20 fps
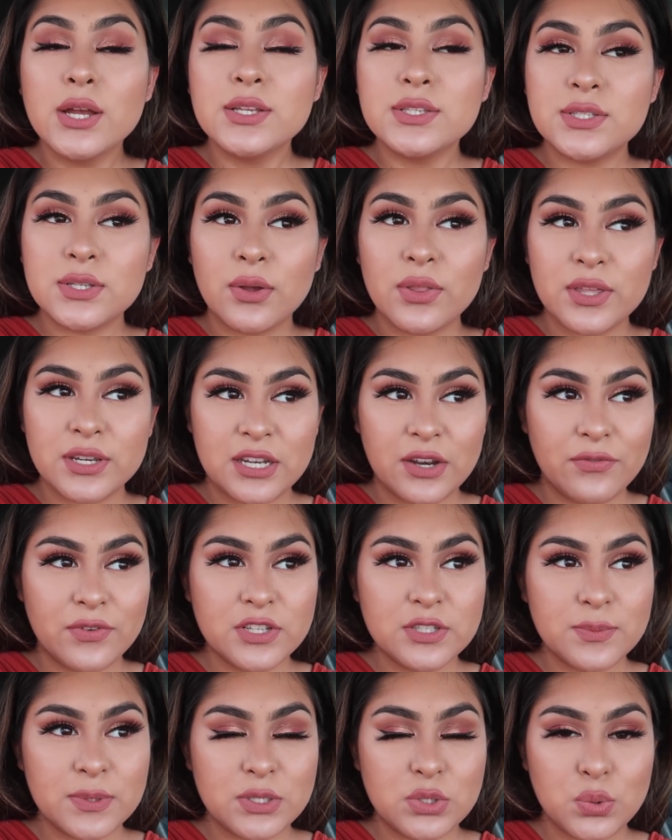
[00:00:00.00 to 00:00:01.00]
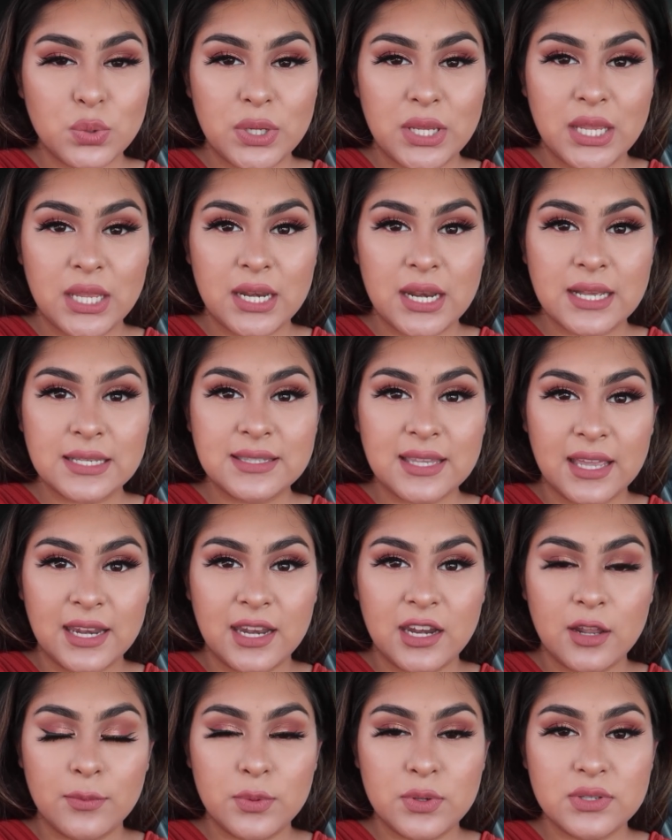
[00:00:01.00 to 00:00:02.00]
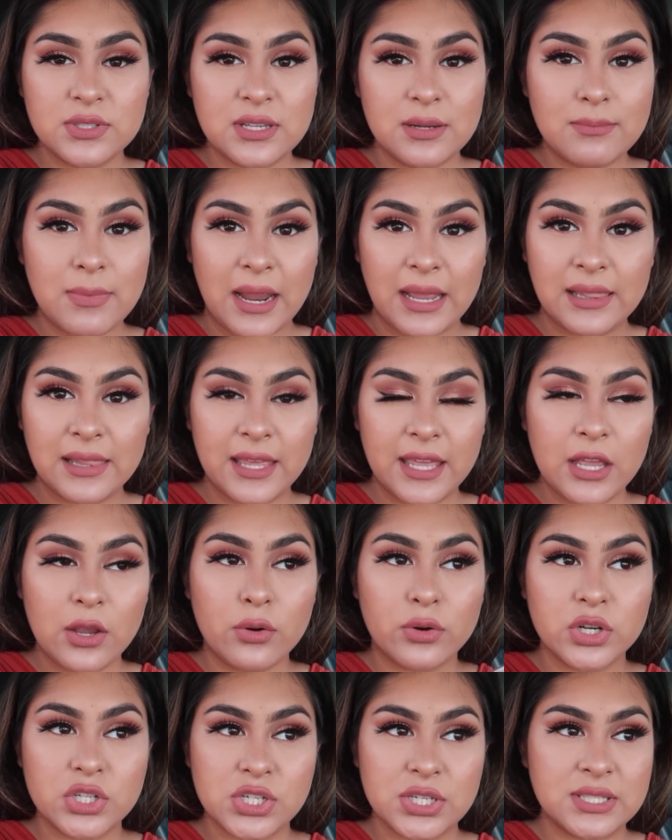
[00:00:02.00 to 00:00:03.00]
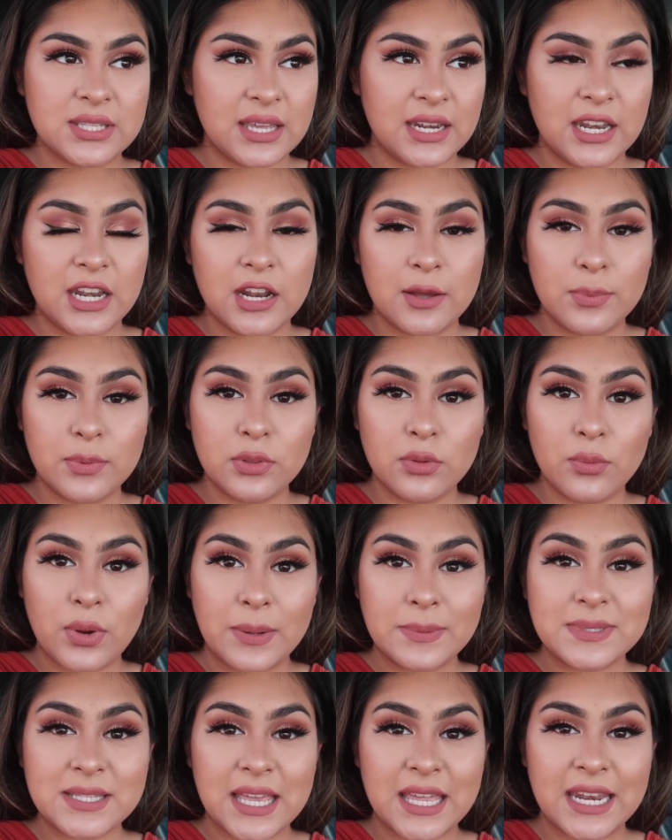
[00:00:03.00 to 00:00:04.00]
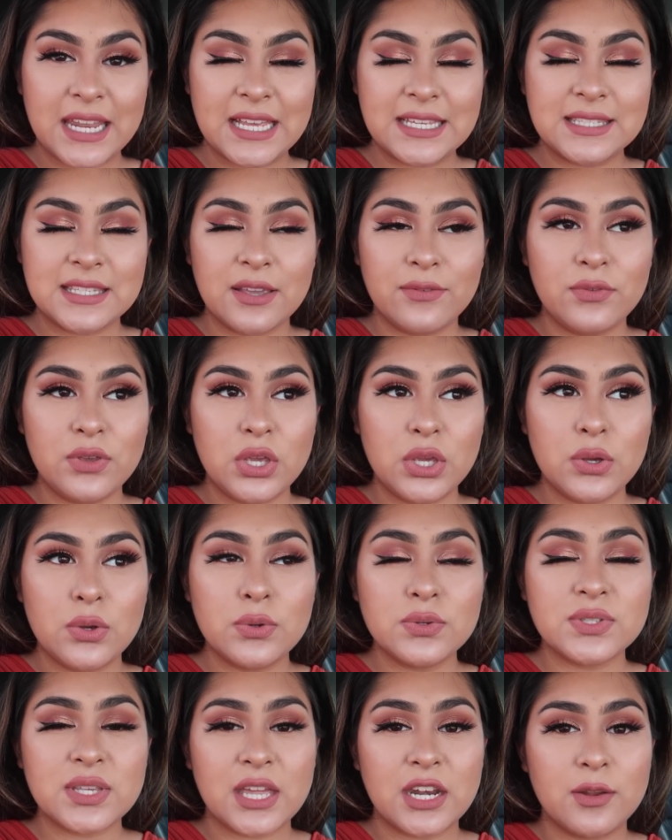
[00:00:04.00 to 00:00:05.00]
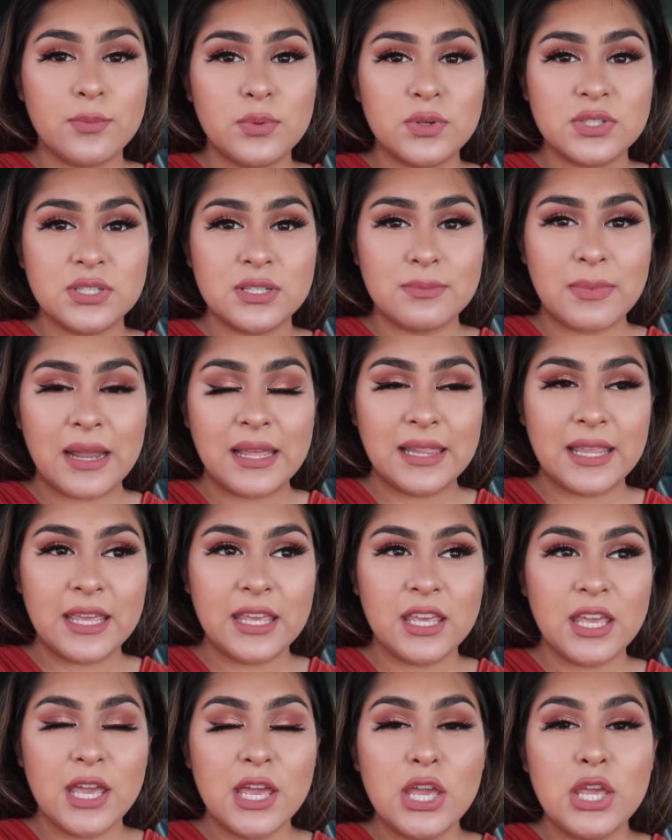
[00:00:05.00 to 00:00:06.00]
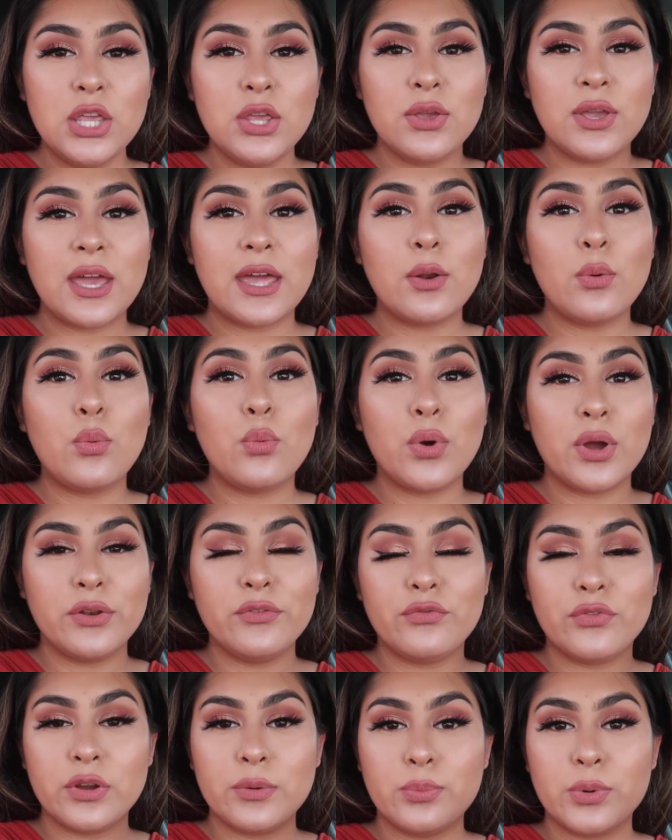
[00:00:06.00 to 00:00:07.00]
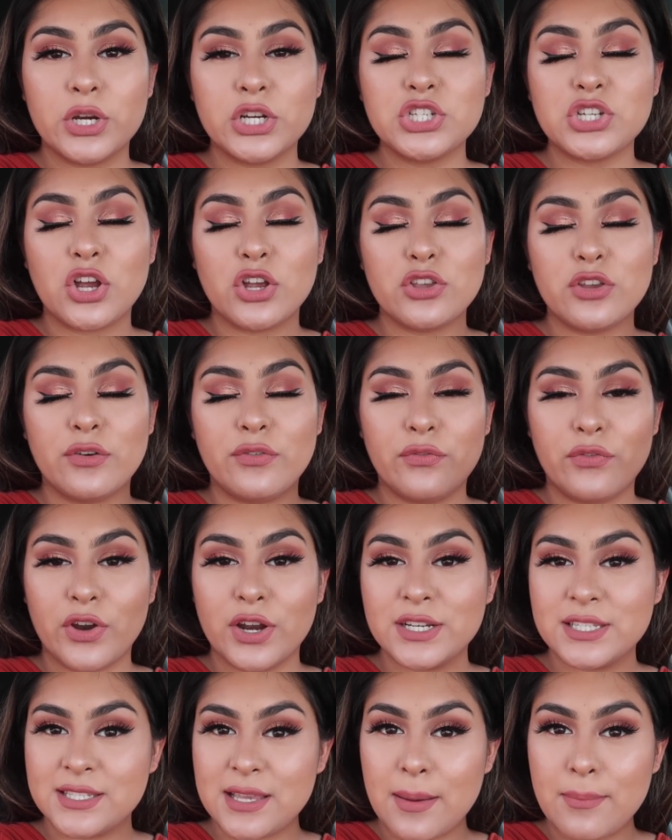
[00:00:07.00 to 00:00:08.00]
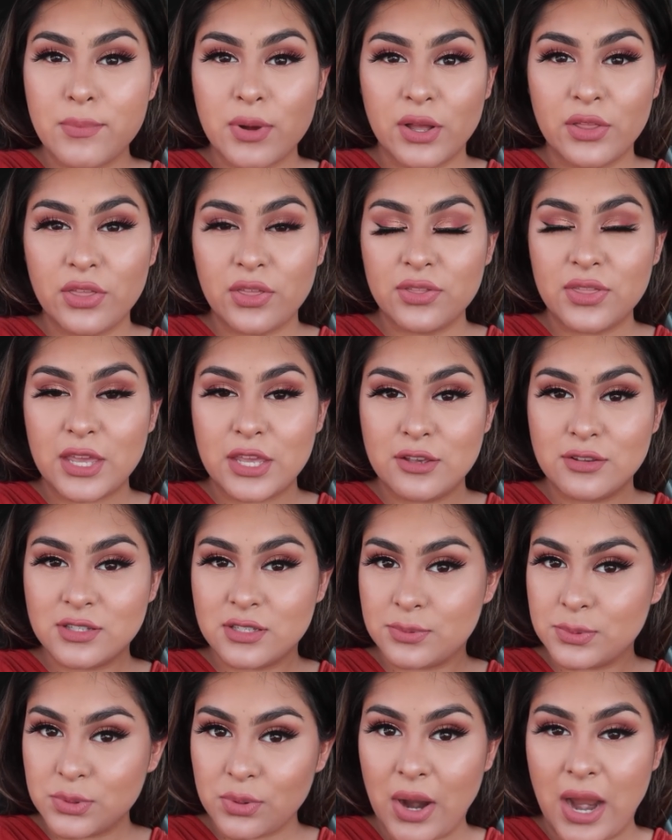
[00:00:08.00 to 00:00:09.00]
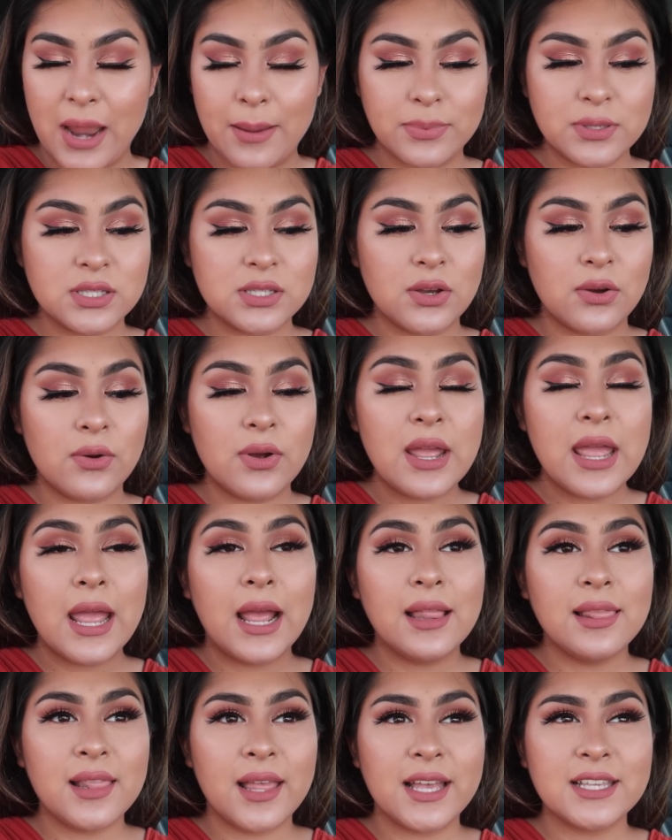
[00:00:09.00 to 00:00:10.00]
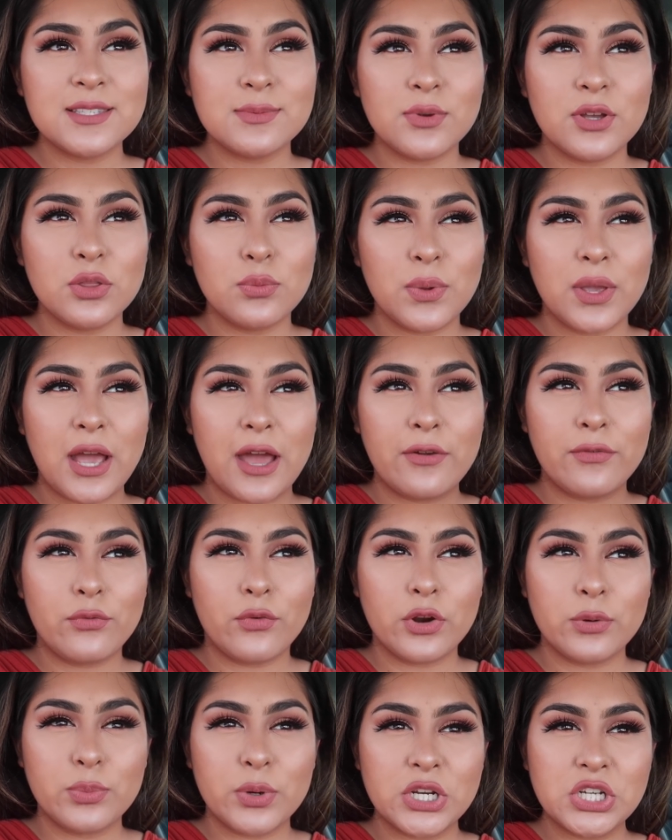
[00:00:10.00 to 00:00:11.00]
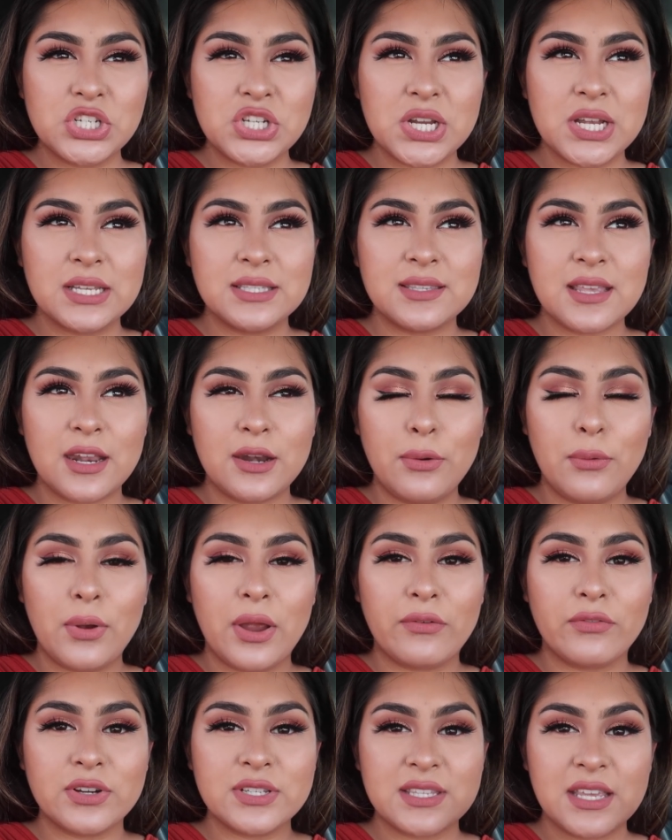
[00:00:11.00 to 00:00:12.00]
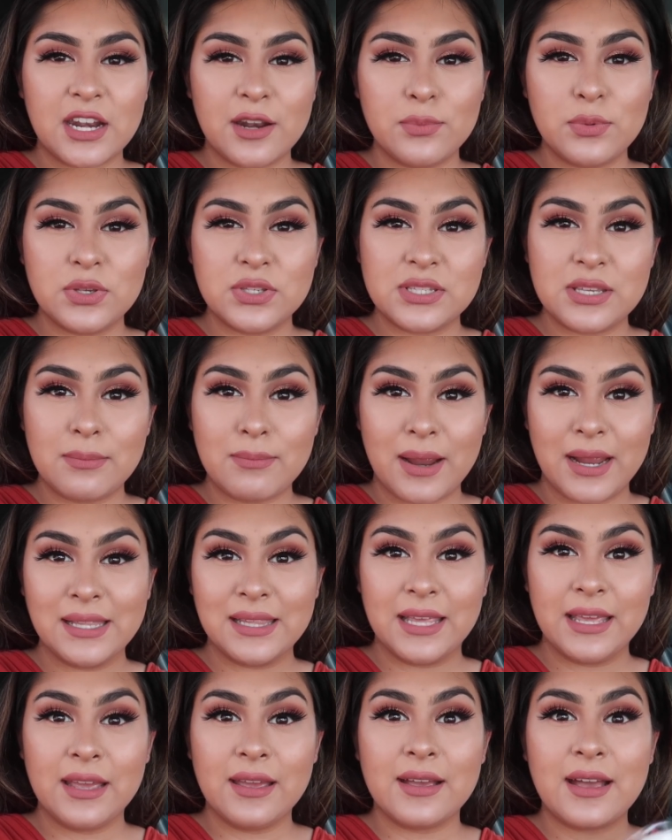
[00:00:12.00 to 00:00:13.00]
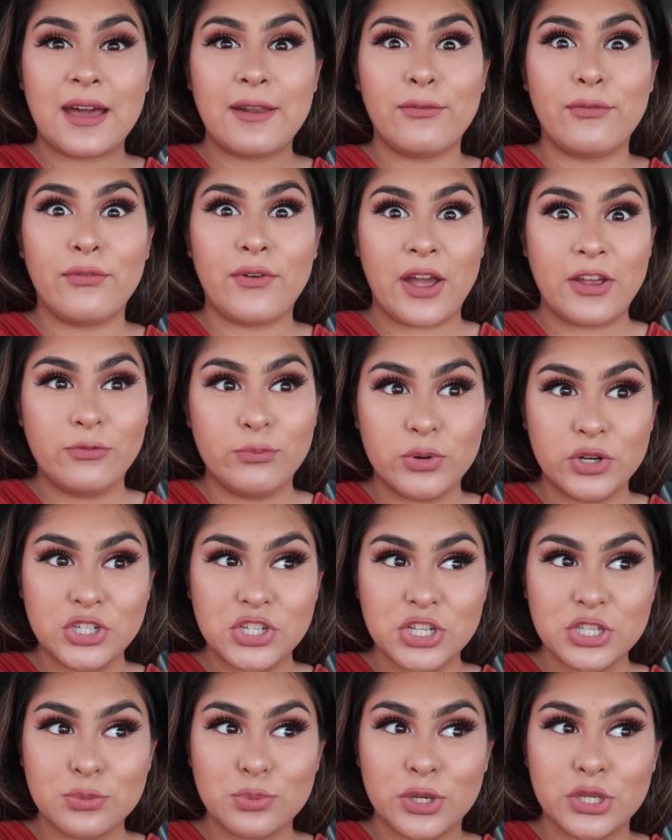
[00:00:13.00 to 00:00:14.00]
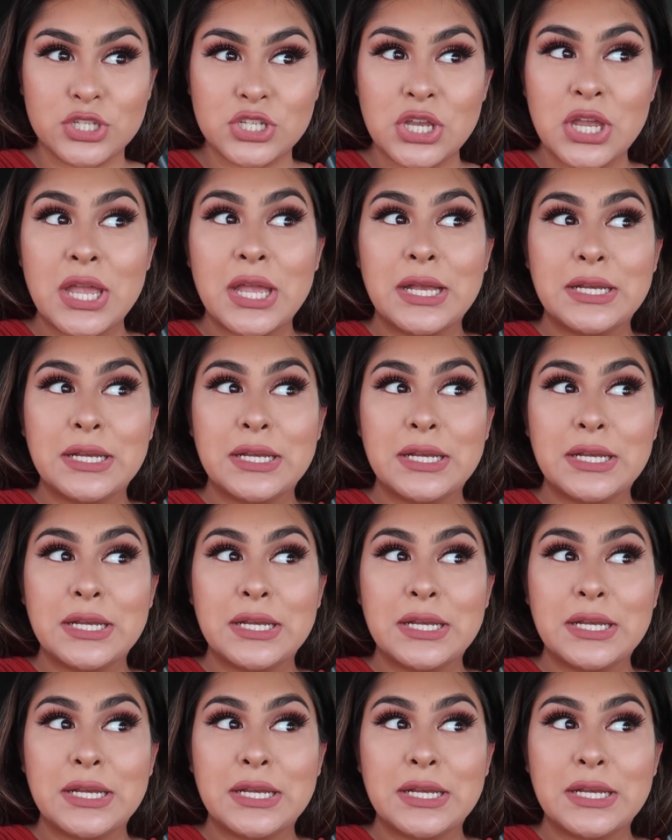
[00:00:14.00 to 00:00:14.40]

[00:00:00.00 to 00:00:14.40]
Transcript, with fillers: So the difference between signing up using my link or just signing up in the website is if you sign up using my link, you get one free brush on your first month that you subscribe. So last month we got four brushes and whoever signed up using my link got five brushes, which